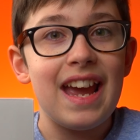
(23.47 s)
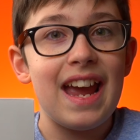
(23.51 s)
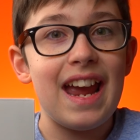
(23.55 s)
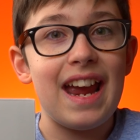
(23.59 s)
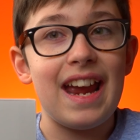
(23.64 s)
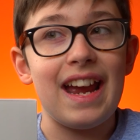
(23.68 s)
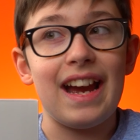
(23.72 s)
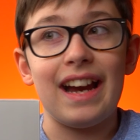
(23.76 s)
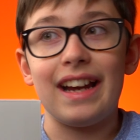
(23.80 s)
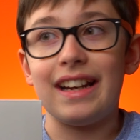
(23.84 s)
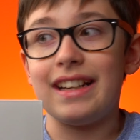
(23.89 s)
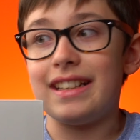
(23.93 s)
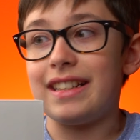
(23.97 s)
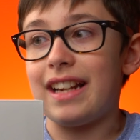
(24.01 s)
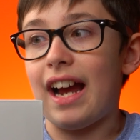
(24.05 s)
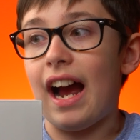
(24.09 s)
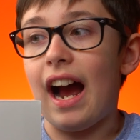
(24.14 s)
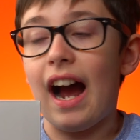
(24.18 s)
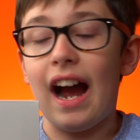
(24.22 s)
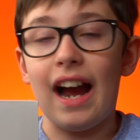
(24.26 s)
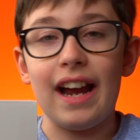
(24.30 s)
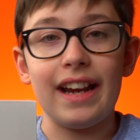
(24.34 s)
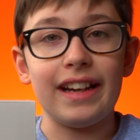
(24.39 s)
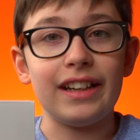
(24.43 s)
And
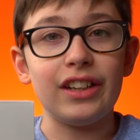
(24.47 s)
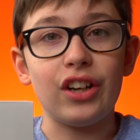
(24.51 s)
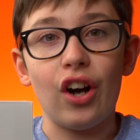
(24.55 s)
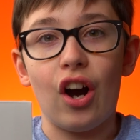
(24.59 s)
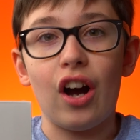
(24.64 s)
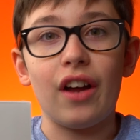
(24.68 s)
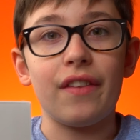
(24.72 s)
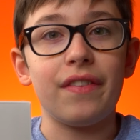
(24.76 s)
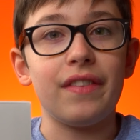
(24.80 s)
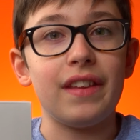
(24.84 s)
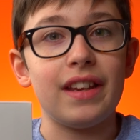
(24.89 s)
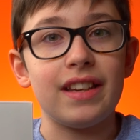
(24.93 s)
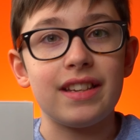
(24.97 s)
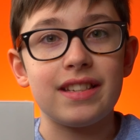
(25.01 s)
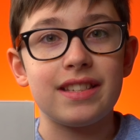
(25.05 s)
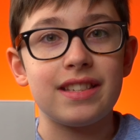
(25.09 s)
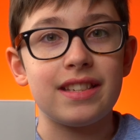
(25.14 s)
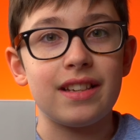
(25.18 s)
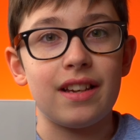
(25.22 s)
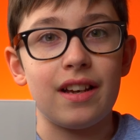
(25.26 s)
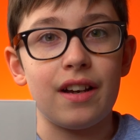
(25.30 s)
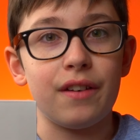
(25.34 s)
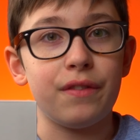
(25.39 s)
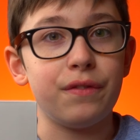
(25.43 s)
I got
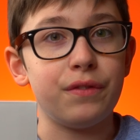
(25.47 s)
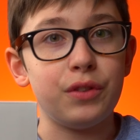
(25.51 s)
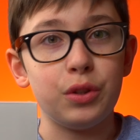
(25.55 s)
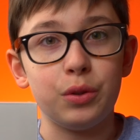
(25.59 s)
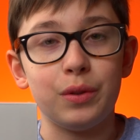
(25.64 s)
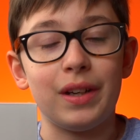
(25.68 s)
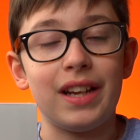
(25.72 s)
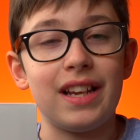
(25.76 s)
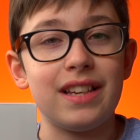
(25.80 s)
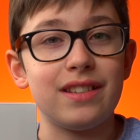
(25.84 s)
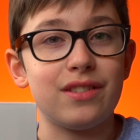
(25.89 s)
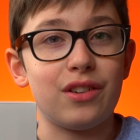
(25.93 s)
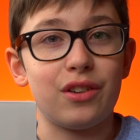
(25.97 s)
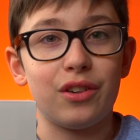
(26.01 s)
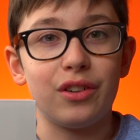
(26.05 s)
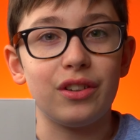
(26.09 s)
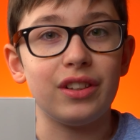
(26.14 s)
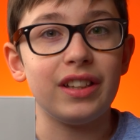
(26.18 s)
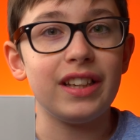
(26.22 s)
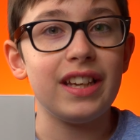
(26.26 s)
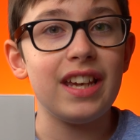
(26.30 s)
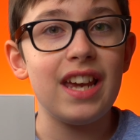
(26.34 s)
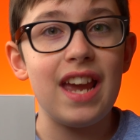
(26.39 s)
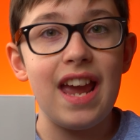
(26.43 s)
this a few days
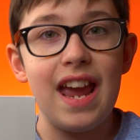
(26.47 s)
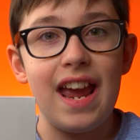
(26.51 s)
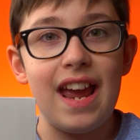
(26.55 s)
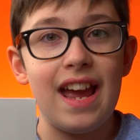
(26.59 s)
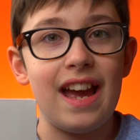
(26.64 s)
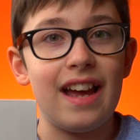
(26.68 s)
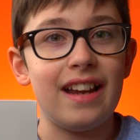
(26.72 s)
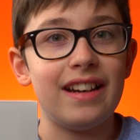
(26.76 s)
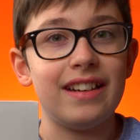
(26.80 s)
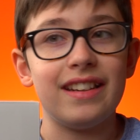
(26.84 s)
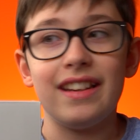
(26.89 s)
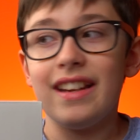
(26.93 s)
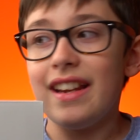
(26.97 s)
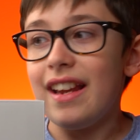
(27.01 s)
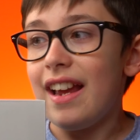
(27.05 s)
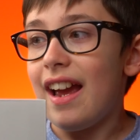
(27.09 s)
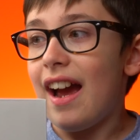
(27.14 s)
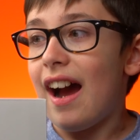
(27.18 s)
early, and